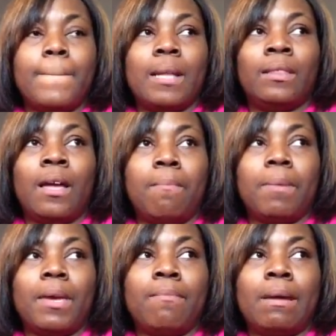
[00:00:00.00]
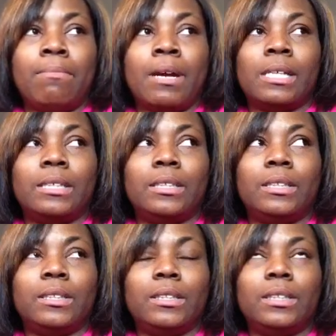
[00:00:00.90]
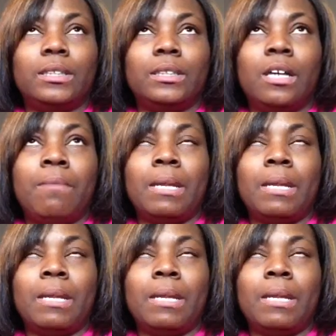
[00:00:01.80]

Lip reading: lump in my breast on